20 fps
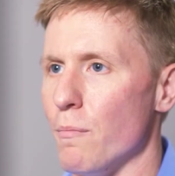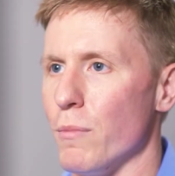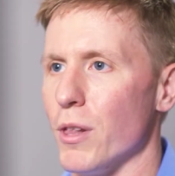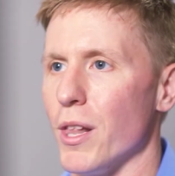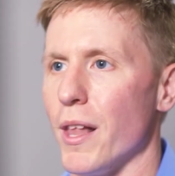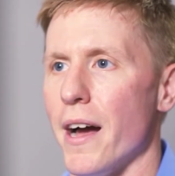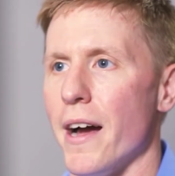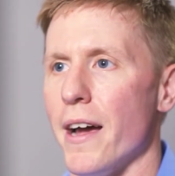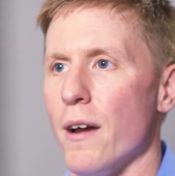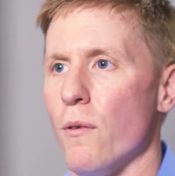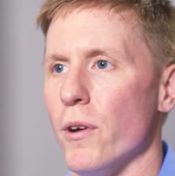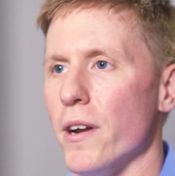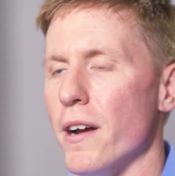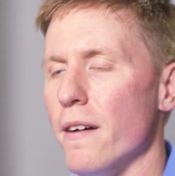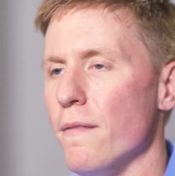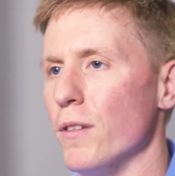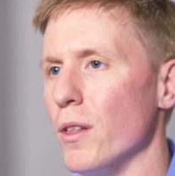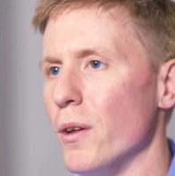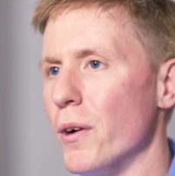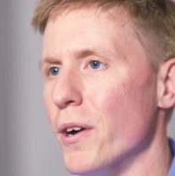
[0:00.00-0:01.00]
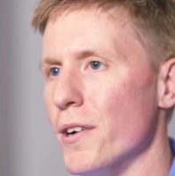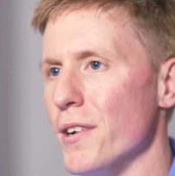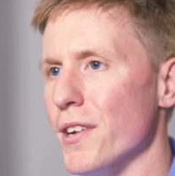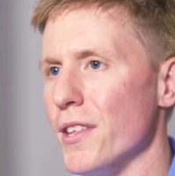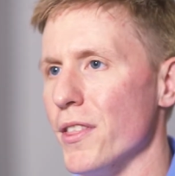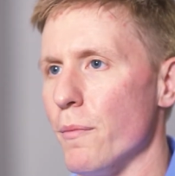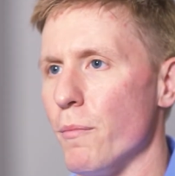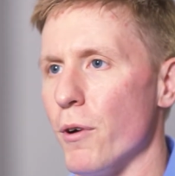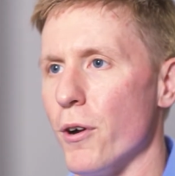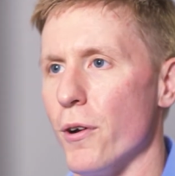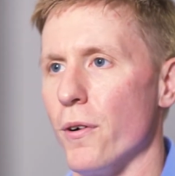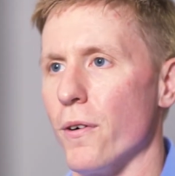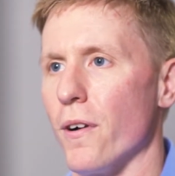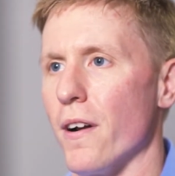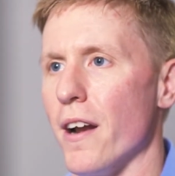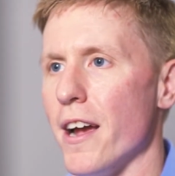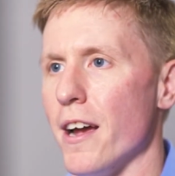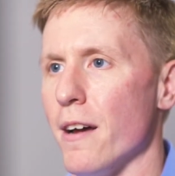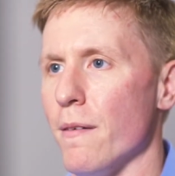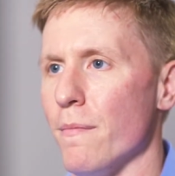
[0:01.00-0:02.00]
apply what I've learned in the
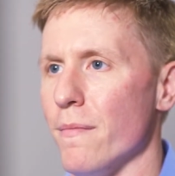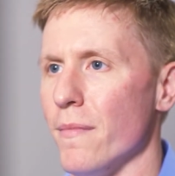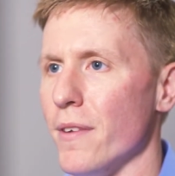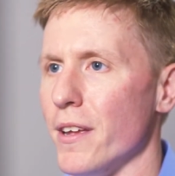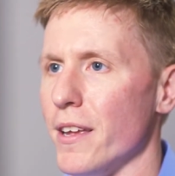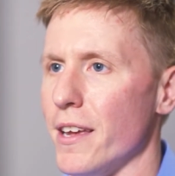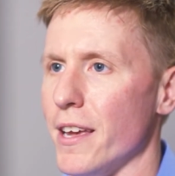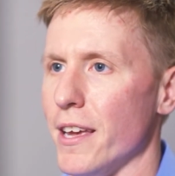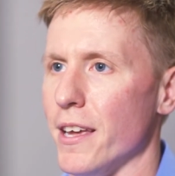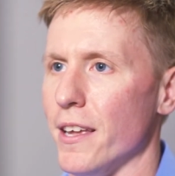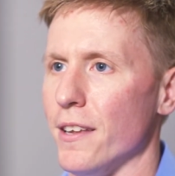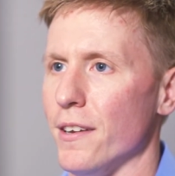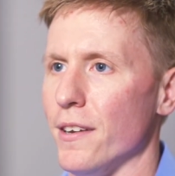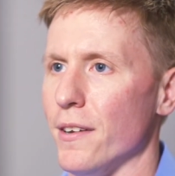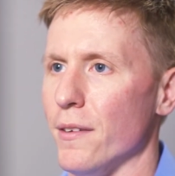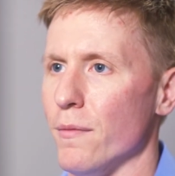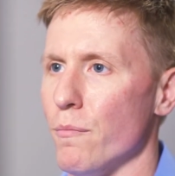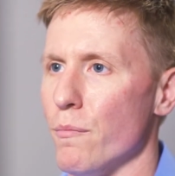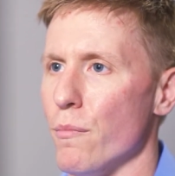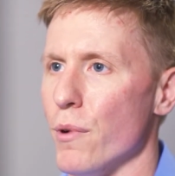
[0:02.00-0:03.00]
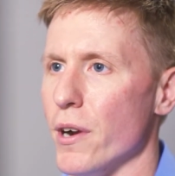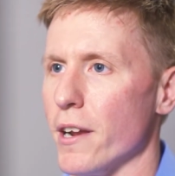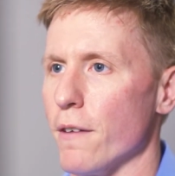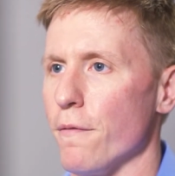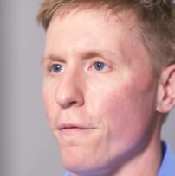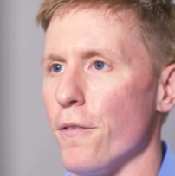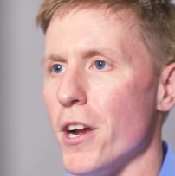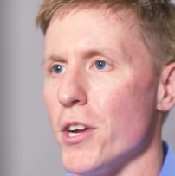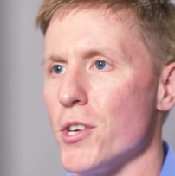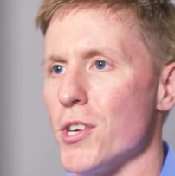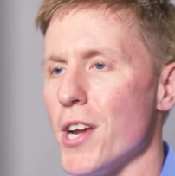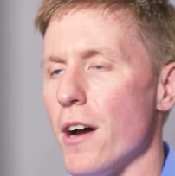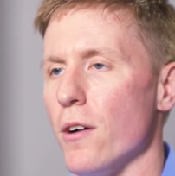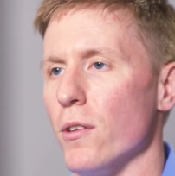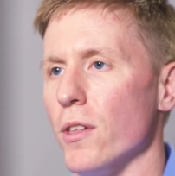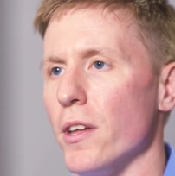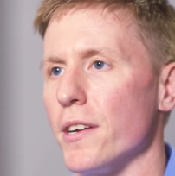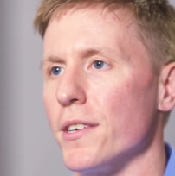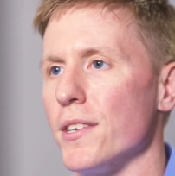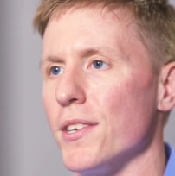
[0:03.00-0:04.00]
program and bring a fresh
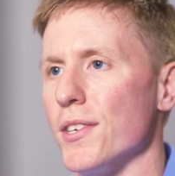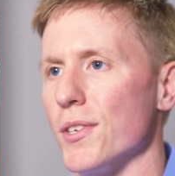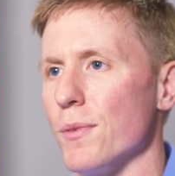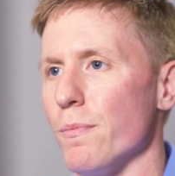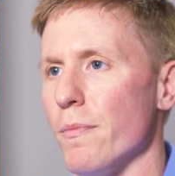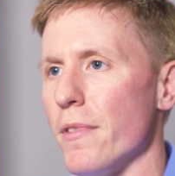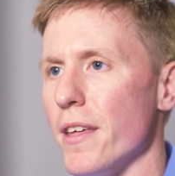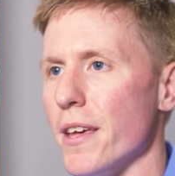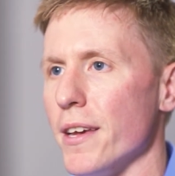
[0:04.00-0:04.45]
outlook to some